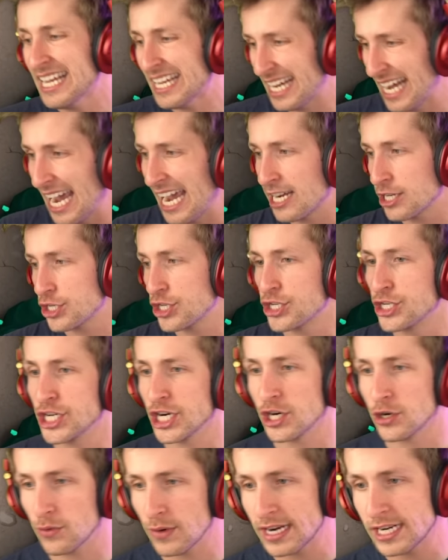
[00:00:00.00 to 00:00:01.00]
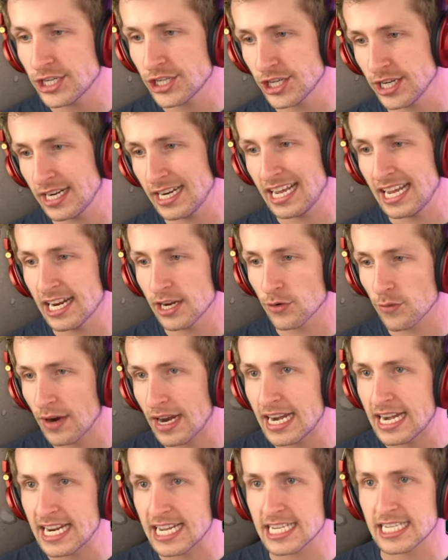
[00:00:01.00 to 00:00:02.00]
Cash generation in
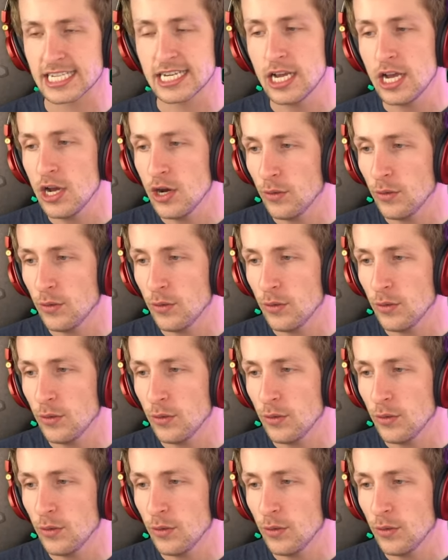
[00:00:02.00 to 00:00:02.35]
radius,